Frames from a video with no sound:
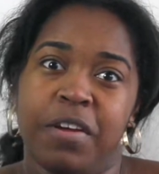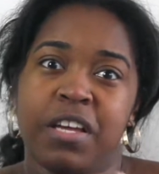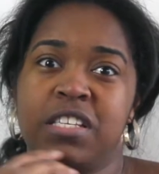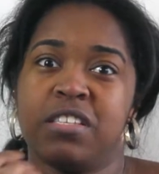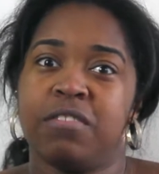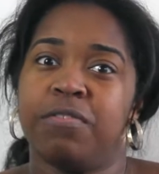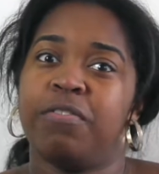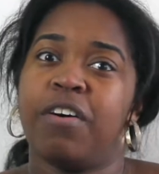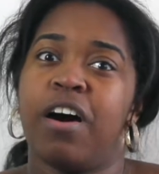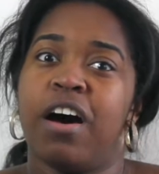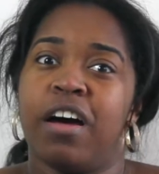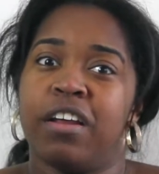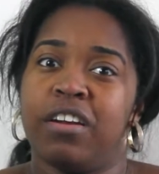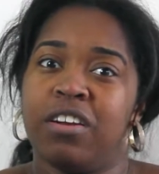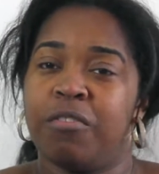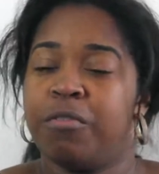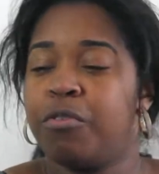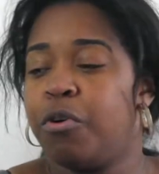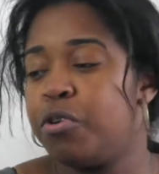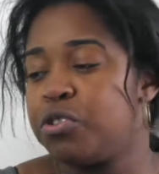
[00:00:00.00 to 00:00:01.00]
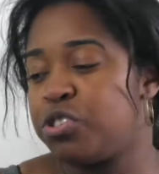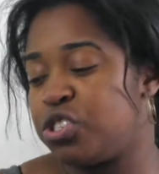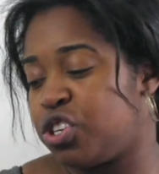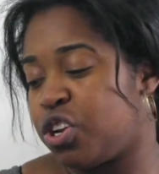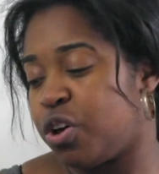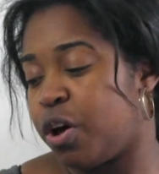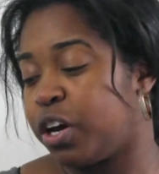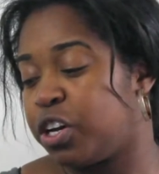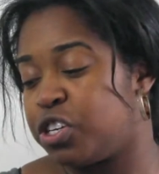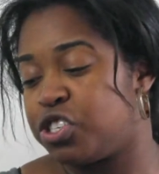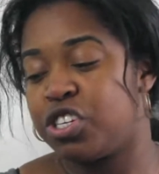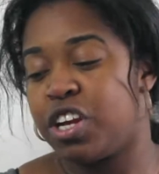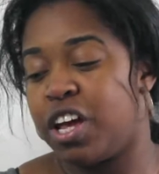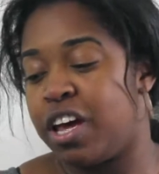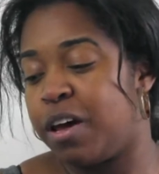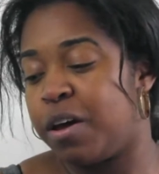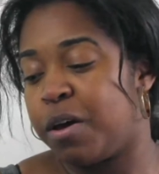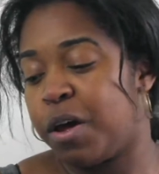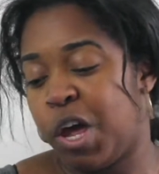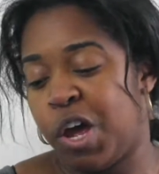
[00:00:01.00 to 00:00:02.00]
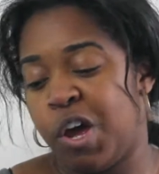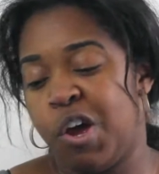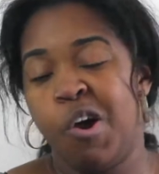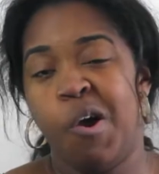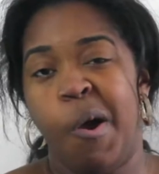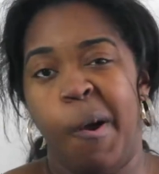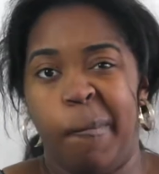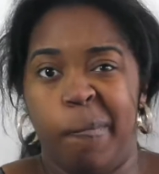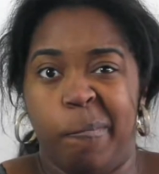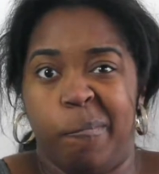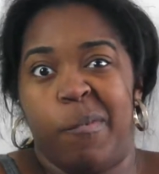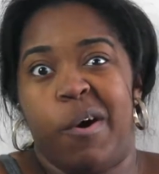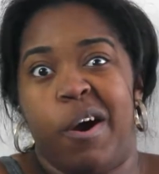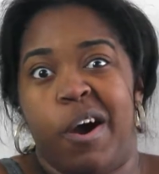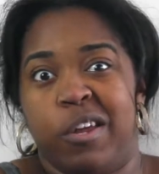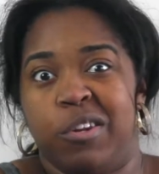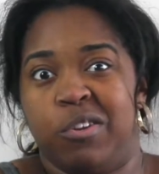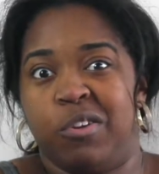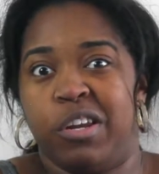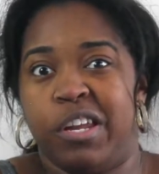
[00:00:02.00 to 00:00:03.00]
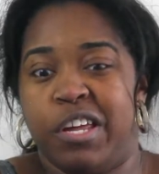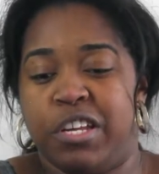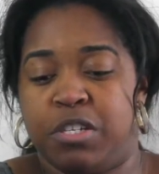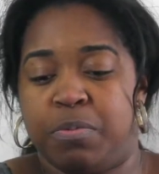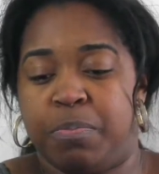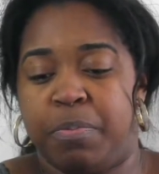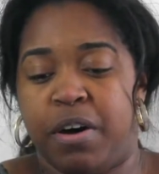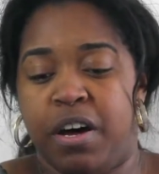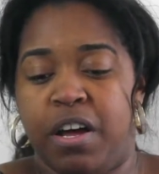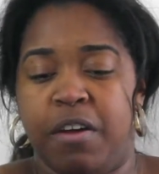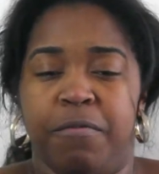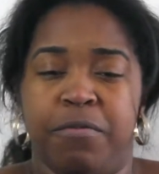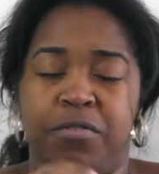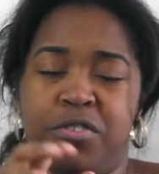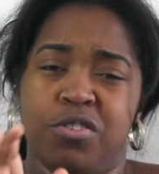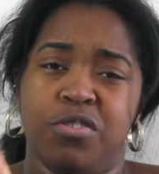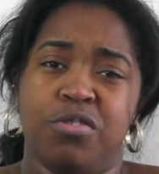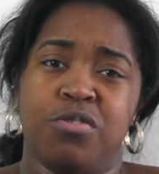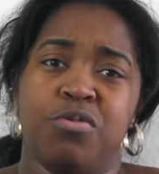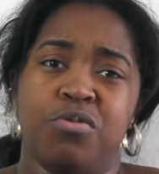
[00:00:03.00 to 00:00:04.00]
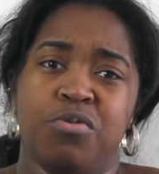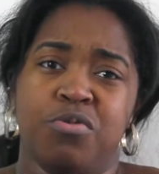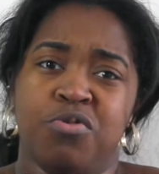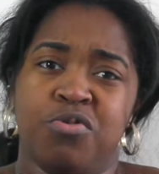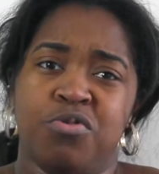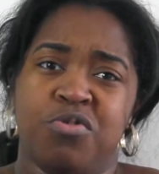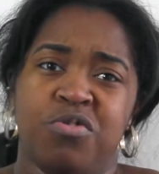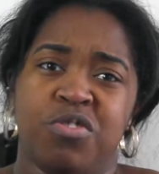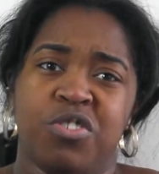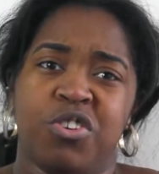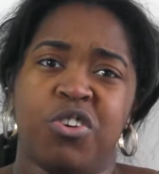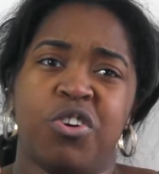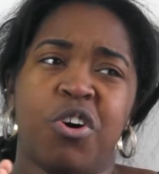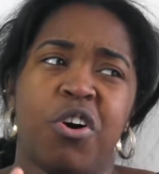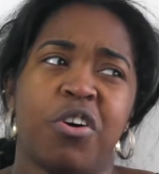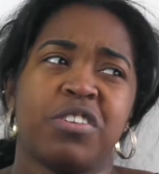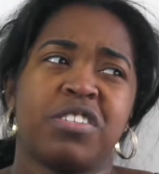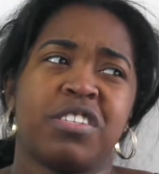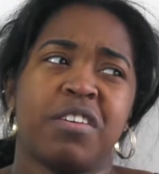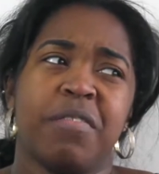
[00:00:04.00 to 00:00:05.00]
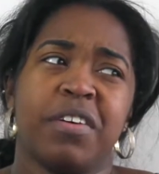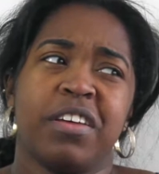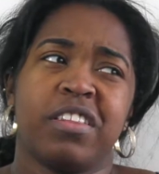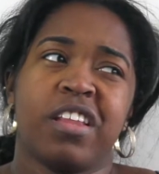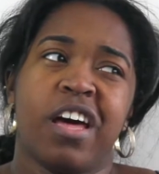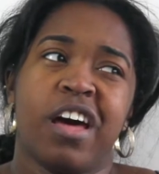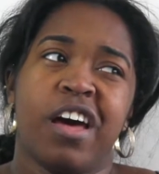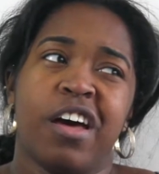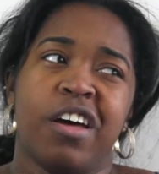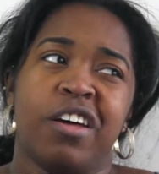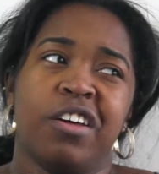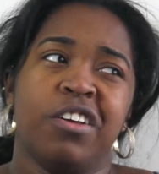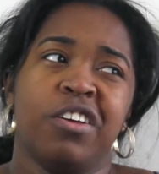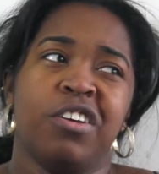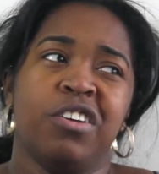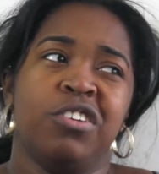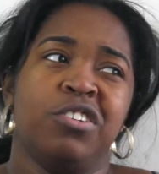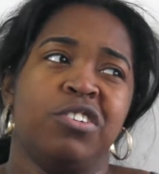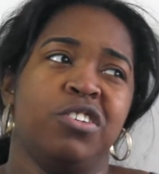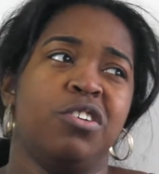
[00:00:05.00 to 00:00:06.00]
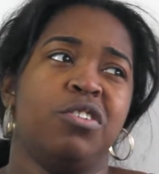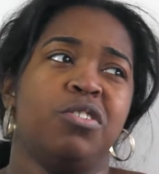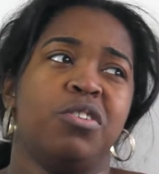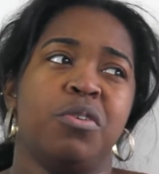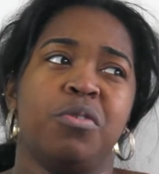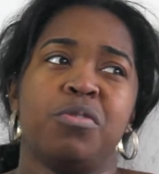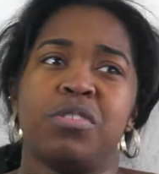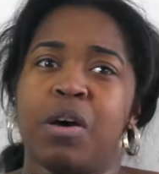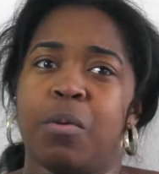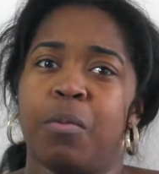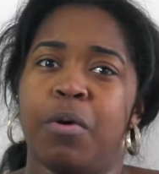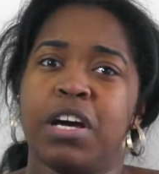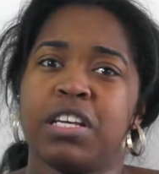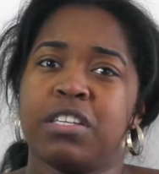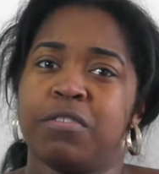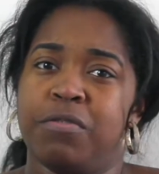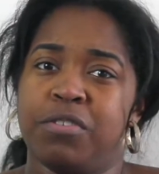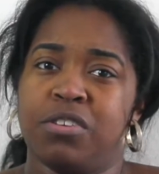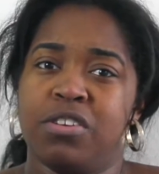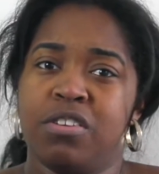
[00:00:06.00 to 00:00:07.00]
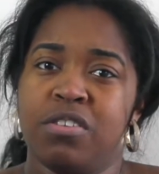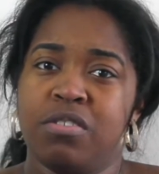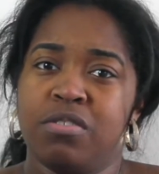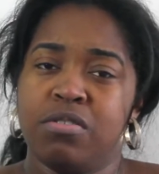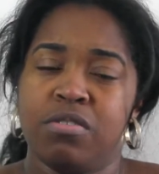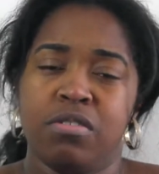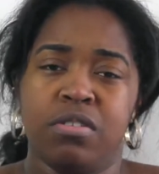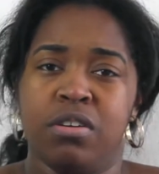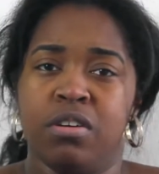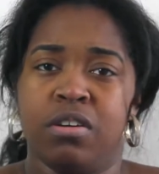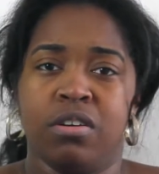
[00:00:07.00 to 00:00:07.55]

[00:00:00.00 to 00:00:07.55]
It's fun. Of course, you know, I can share my knowledge, but if you got something that you use that works for you,